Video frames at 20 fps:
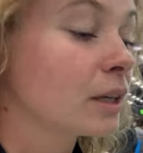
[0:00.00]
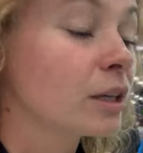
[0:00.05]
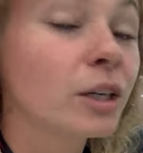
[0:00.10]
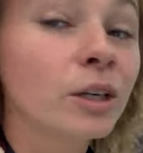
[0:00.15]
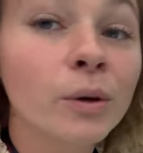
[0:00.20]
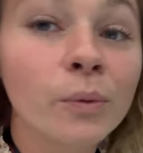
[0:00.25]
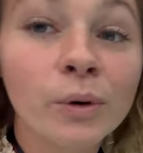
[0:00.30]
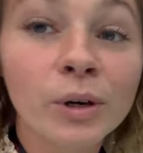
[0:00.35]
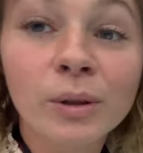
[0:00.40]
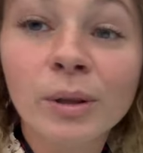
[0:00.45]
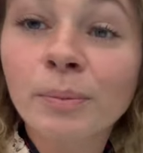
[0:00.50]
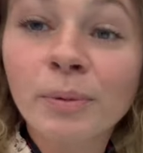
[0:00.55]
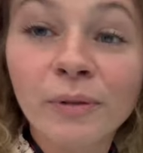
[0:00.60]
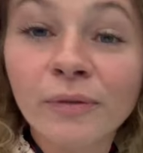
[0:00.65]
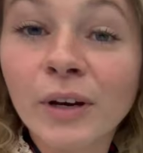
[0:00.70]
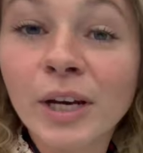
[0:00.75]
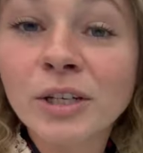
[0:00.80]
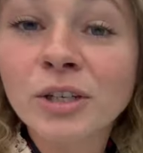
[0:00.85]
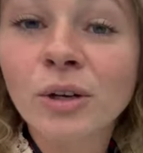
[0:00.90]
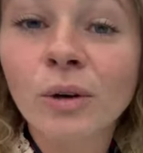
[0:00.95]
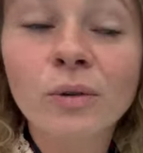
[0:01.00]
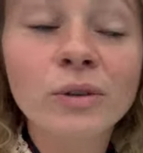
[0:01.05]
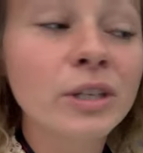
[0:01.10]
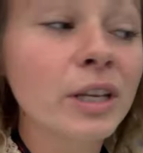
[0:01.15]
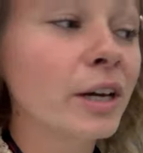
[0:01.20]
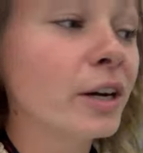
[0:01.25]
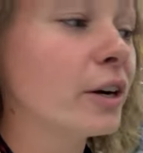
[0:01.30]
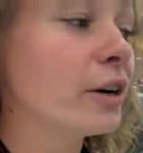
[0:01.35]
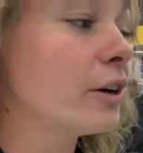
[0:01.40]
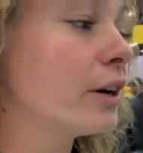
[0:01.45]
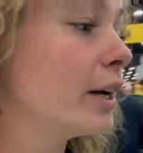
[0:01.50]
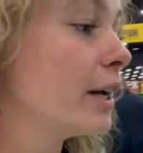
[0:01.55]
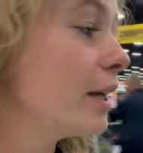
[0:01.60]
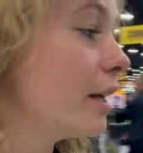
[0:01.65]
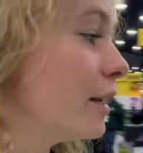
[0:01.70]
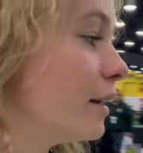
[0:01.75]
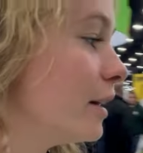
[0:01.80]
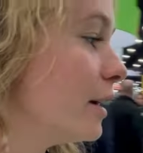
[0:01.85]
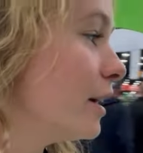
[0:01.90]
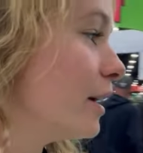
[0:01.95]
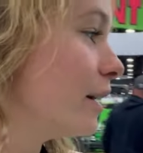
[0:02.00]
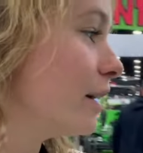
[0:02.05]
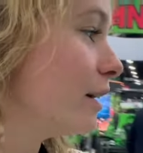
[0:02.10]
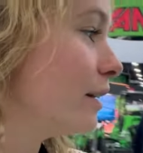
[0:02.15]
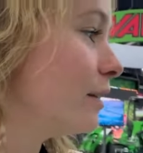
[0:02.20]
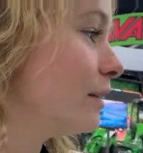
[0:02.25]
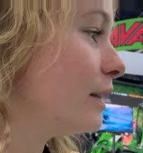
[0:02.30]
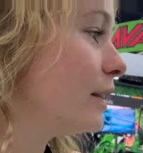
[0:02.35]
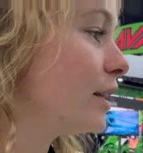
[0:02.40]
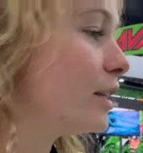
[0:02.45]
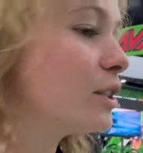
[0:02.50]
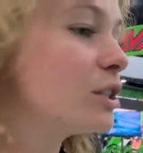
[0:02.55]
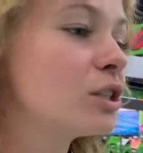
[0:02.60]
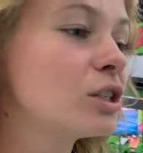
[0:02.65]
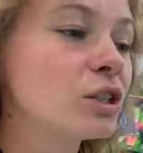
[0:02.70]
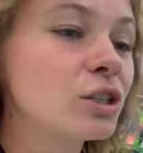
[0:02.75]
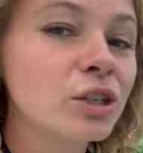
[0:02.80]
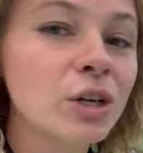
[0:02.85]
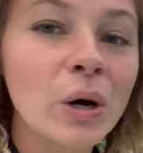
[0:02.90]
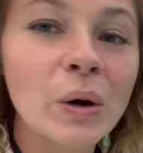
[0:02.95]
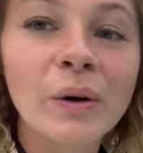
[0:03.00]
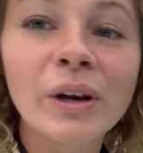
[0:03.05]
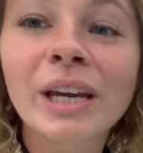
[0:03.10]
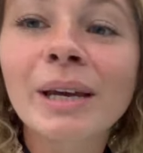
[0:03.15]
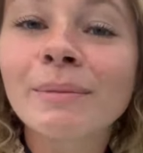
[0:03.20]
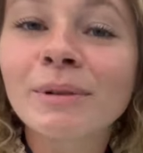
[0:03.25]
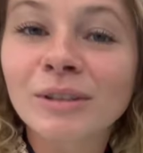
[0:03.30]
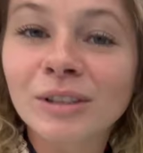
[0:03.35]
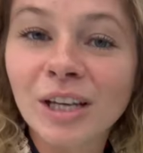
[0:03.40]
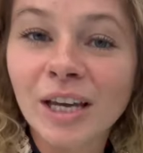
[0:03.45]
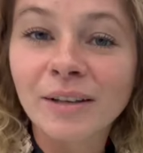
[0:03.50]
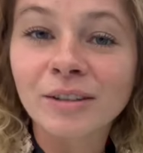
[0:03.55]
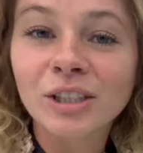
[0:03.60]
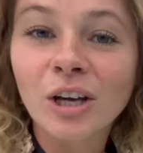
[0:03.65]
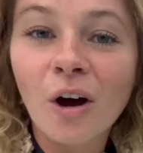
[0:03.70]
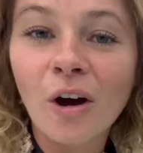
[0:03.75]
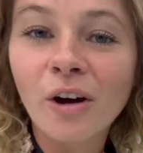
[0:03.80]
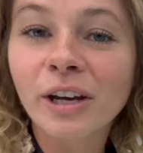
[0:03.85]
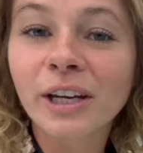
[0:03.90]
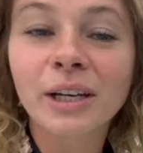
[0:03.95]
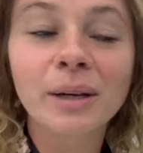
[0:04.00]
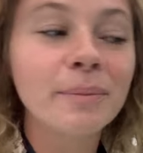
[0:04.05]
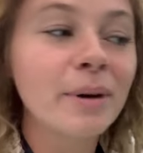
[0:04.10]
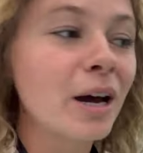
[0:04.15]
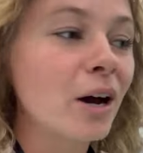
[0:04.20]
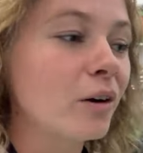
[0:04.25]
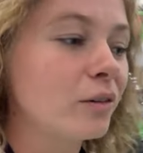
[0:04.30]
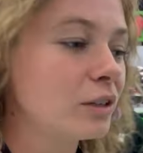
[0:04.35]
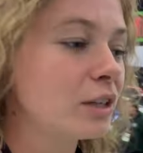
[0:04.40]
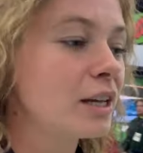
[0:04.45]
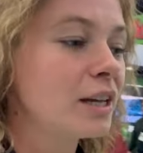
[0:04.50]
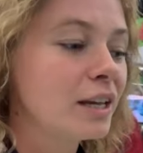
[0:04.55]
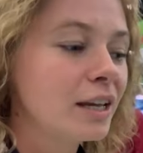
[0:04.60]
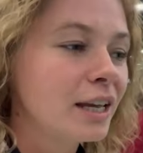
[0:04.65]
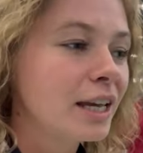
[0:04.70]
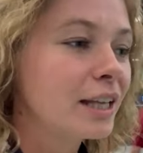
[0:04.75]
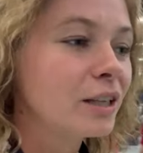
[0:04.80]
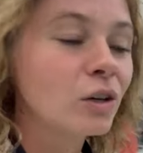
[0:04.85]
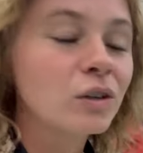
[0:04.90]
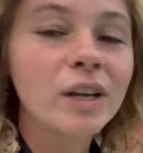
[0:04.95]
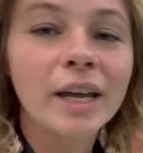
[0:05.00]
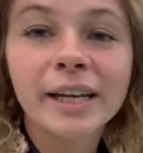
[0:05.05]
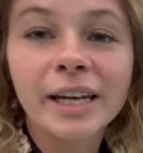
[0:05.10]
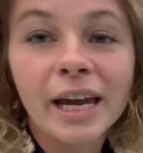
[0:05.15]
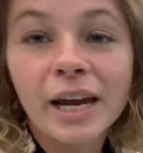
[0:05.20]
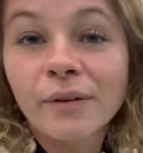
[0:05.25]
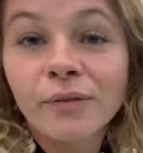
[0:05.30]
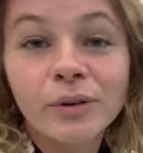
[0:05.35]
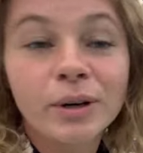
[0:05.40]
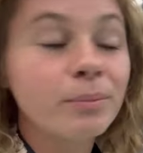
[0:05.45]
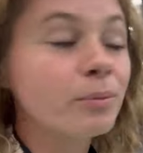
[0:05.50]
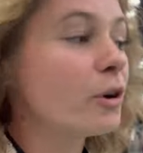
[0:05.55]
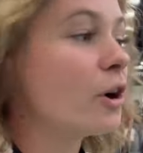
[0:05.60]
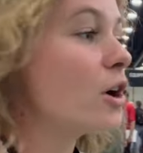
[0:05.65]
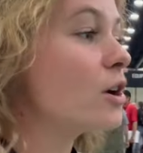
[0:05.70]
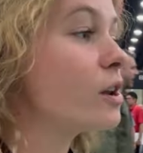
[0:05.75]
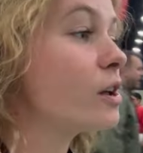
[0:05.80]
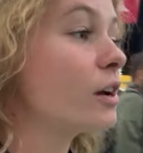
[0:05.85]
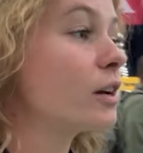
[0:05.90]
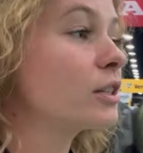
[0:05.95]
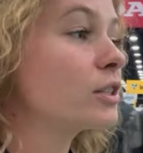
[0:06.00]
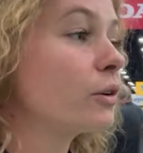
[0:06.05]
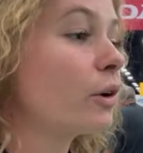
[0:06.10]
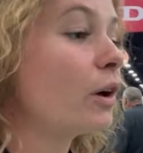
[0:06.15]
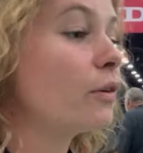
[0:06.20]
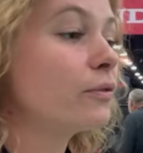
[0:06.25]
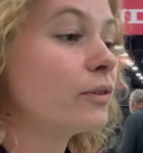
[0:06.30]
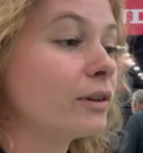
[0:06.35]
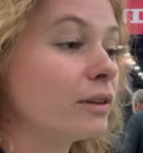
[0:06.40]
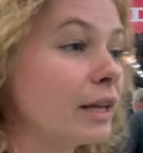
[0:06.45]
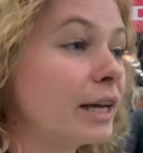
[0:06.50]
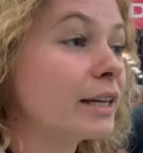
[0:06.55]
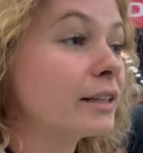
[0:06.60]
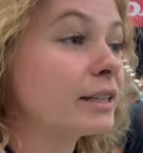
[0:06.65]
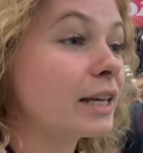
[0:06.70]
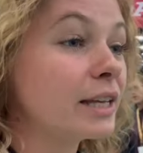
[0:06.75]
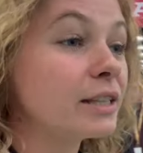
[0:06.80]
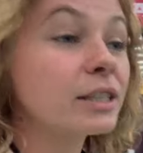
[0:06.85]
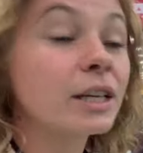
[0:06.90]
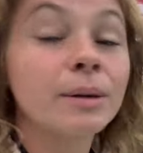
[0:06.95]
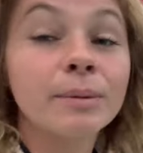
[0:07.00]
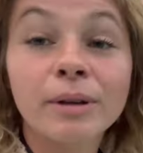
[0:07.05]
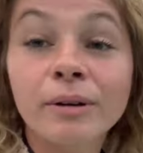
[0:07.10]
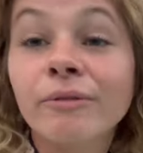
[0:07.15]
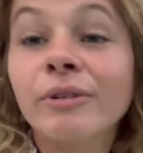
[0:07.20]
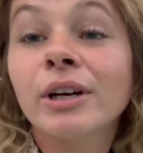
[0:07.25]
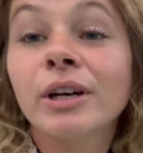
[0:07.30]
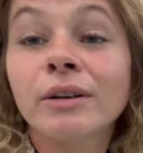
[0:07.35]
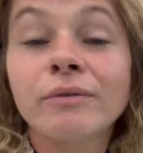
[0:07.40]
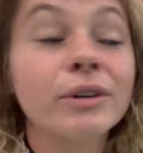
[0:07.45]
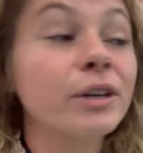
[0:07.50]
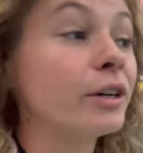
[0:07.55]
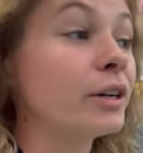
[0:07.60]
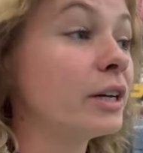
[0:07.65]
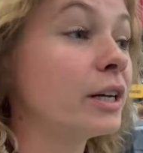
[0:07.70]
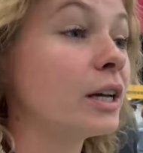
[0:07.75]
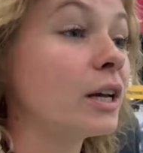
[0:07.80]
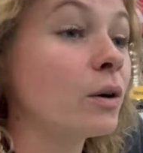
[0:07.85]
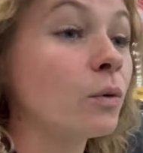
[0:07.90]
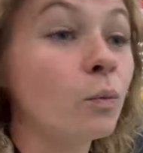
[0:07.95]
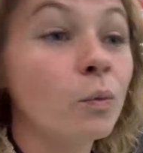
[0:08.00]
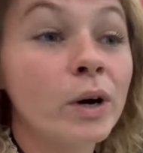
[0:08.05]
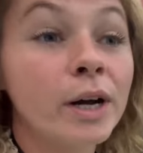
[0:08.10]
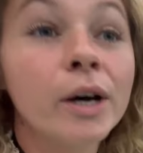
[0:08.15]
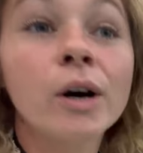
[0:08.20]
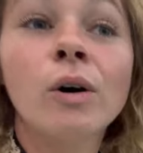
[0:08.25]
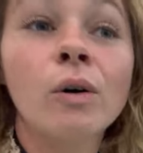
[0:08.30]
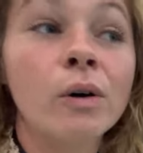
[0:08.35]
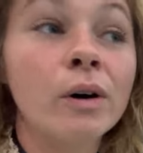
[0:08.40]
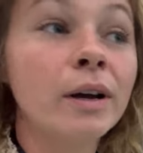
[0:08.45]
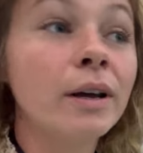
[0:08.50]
you know, one of the professionals there, and uh, he's showing him and, and talking about look like every product. So I feel like that's going to be a very, very well